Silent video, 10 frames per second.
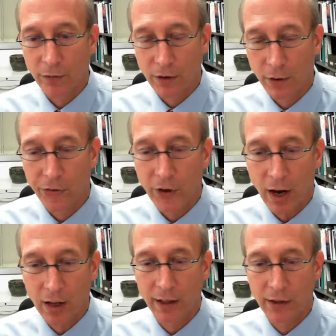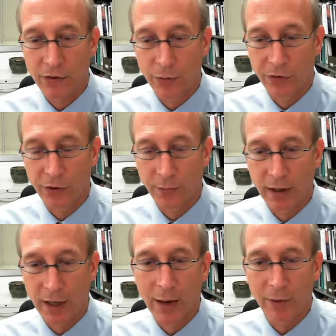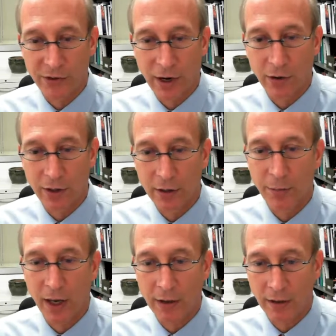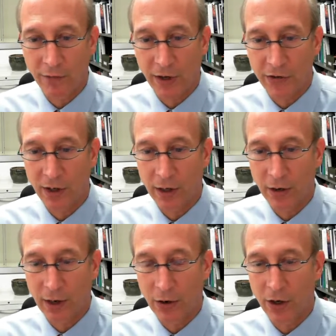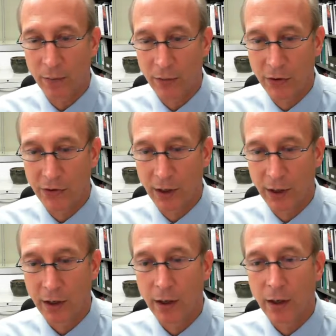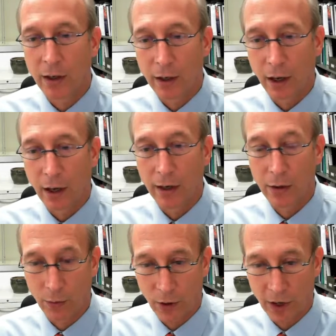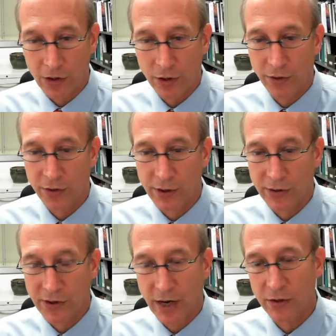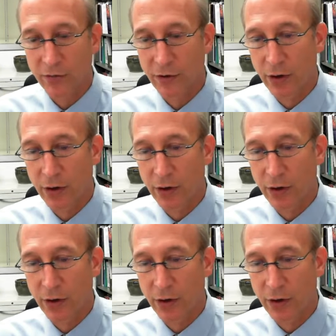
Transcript: close colleagues who was in my lab, he's now an independent investigator, Eric Music, here at WashU, is actually